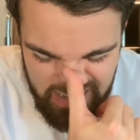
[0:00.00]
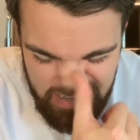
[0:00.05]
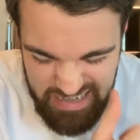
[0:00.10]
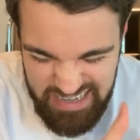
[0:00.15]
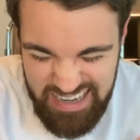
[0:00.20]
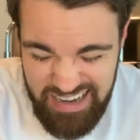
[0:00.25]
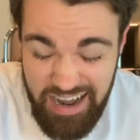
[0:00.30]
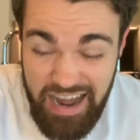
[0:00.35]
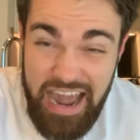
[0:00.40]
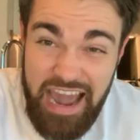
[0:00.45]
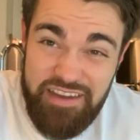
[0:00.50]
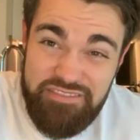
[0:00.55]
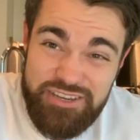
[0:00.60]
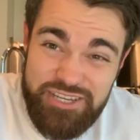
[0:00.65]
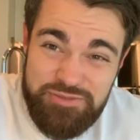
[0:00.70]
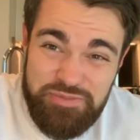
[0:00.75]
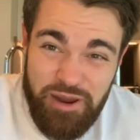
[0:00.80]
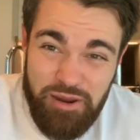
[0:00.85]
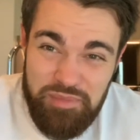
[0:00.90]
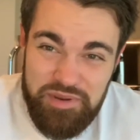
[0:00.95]
I have
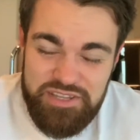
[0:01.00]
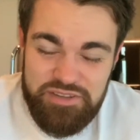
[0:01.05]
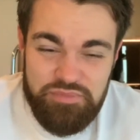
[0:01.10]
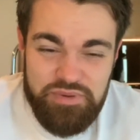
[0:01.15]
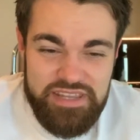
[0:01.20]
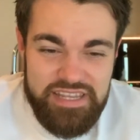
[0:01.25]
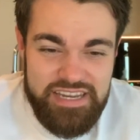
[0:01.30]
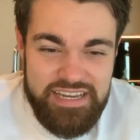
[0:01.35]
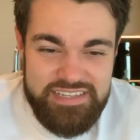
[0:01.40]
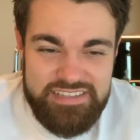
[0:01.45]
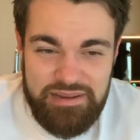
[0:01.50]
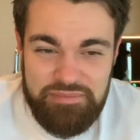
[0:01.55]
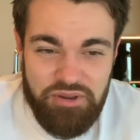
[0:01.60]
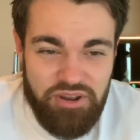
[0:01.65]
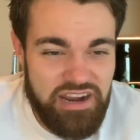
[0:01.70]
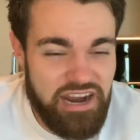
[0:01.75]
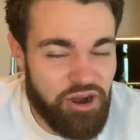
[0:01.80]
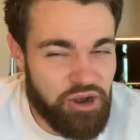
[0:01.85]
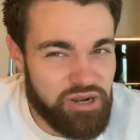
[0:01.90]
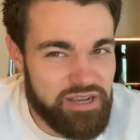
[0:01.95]
experimented with these. I'm
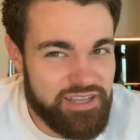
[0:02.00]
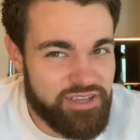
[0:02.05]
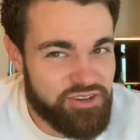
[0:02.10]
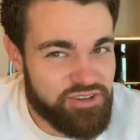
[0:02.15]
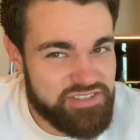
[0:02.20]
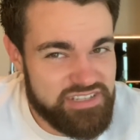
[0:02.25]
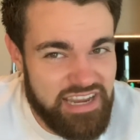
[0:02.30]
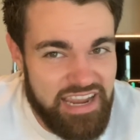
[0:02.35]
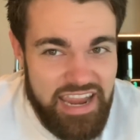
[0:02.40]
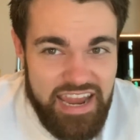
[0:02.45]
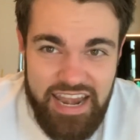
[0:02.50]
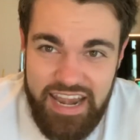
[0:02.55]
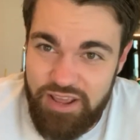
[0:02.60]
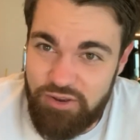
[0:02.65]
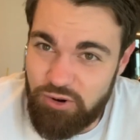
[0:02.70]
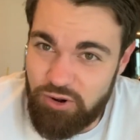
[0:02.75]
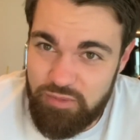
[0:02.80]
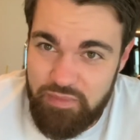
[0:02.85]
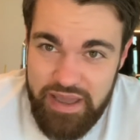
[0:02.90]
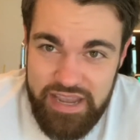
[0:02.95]
not currently using any
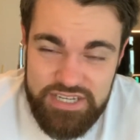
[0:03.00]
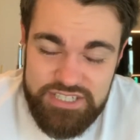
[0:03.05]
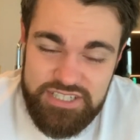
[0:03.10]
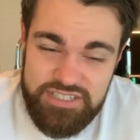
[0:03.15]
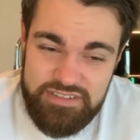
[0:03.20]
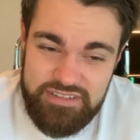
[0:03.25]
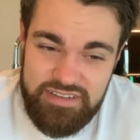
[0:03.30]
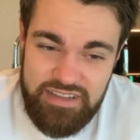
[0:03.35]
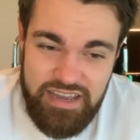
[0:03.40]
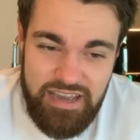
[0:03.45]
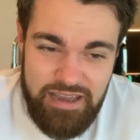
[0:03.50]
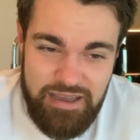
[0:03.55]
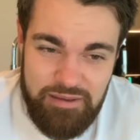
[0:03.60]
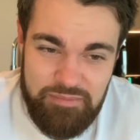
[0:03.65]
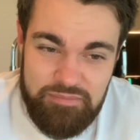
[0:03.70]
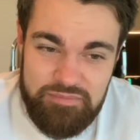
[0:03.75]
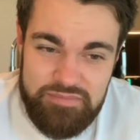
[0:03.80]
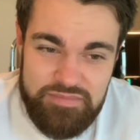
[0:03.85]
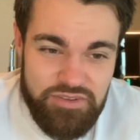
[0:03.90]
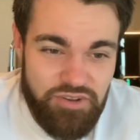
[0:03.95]
automation,
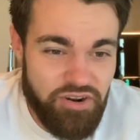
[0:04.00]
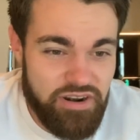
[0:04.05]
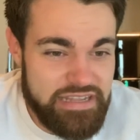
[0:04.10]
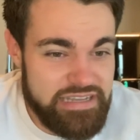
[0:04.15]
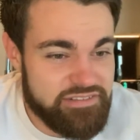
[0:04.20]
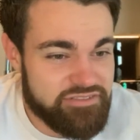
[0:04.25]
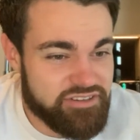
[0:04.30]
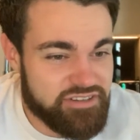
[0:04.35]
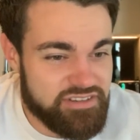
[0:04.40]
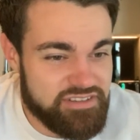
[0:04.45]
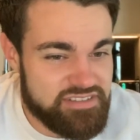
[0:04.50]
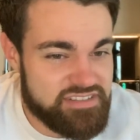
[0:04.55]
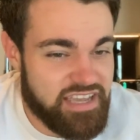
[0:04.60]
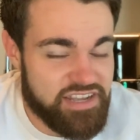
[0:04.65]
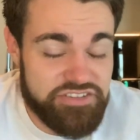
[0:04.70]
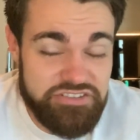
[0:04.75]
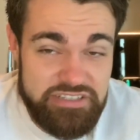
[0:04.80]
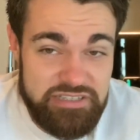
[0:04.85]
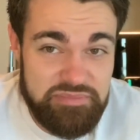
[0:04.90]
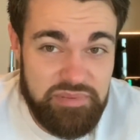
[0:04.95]
not even
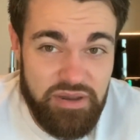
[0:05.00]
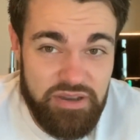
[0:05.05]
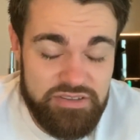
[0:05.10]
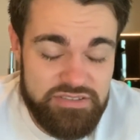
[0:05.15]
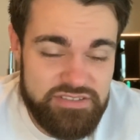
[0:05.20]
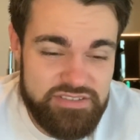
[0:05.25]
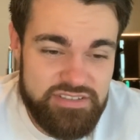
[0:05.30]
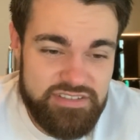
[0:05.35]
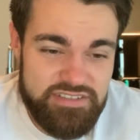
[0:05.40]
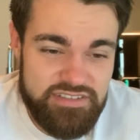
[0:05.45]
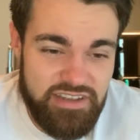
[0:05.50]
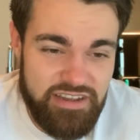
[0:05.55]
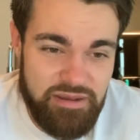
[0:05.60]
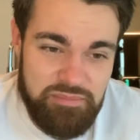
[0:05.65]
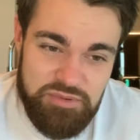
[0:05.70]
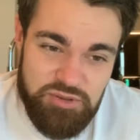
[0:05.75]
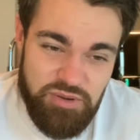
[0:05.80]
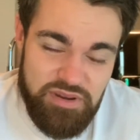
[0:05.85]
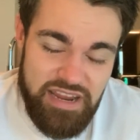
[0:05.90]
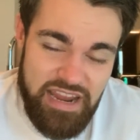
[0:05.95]
scheduling posts.
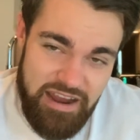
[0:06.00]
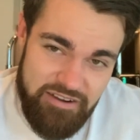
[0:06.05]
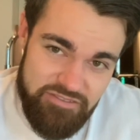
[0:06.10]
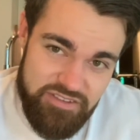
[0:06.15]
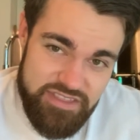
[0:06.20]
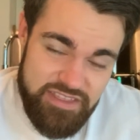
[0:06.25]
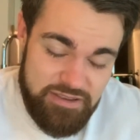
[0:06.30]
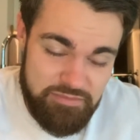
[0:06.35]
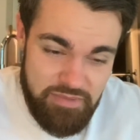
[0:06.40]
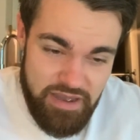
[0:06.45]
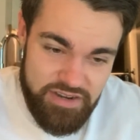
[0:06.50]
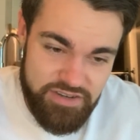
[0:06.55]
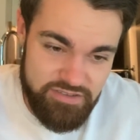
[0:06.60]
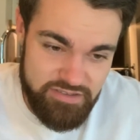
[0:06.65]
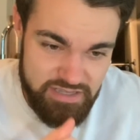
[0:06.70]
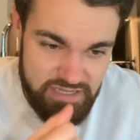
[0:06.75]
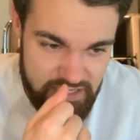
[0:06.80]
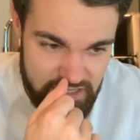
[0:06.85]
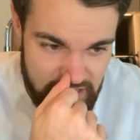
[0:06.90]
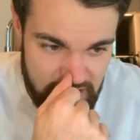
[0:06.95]
I'm doing everything
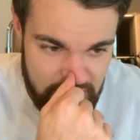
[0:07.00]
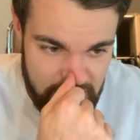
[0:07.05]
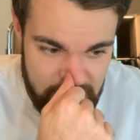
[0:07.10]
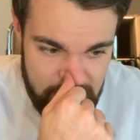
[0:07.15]
manually.